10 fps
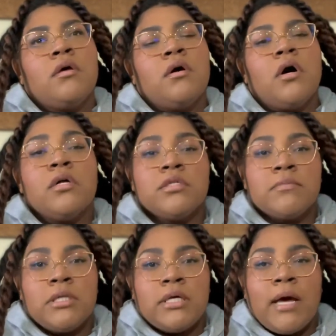
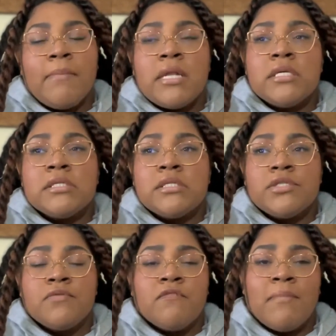ultimately, I made this
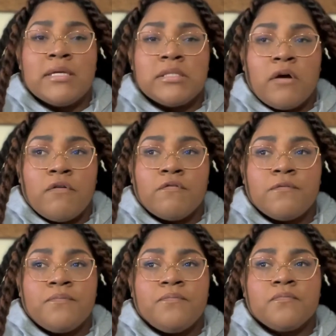decision for myself.
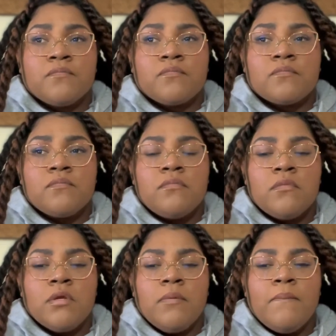
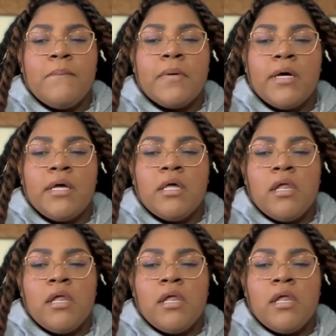But